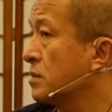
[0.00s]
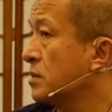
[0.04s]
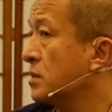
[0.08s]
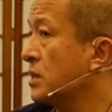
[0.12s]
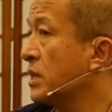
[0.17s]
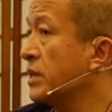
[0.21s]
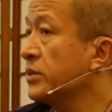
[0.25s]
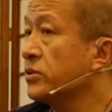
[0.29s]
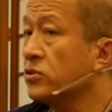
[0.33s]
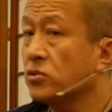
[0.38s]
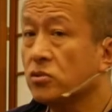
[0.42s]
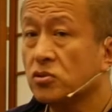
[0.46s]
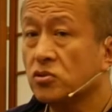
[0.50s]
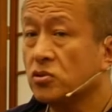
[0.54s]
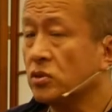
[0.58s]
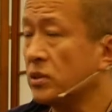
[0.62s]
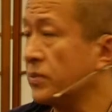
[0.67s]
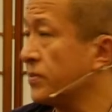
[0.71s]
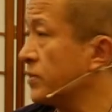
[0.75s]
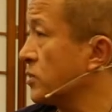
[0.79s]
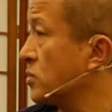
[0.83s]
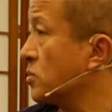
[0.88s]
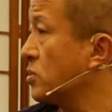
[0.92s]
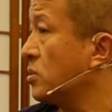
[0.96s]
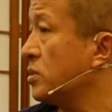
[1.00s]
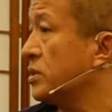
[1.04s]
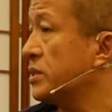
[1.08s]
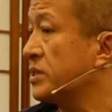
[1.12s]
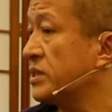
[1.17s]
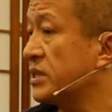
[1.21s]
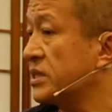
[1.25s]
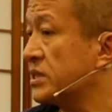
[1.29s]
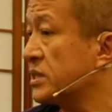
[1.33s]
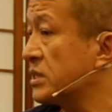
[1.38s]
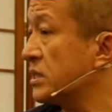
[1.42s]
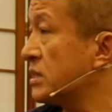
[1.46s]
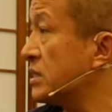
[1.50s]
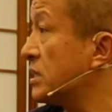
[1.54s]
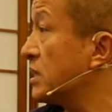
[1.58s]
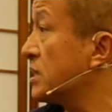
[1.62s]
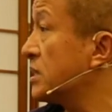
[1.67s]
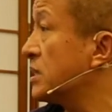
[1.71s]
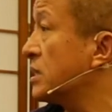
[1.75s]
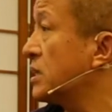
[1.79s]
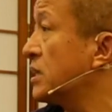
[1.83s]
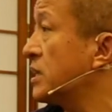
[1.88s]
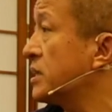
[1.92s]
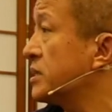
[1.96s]
I used to even call it the
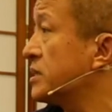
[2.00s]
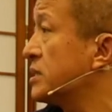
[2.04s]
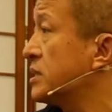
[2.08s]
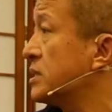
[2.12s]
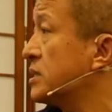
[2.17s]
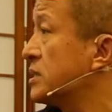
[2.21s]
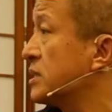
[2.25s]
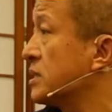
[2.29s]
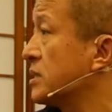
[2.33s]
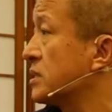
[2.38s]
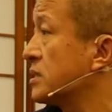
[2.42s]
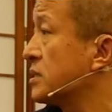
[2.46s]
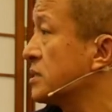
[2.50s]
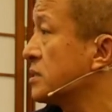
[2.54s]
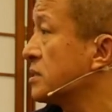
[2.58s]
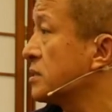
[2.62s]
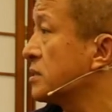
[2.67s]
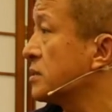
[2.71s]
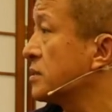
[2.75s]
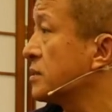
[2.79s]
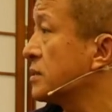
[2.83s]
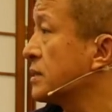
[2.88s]
Cinderella teachings.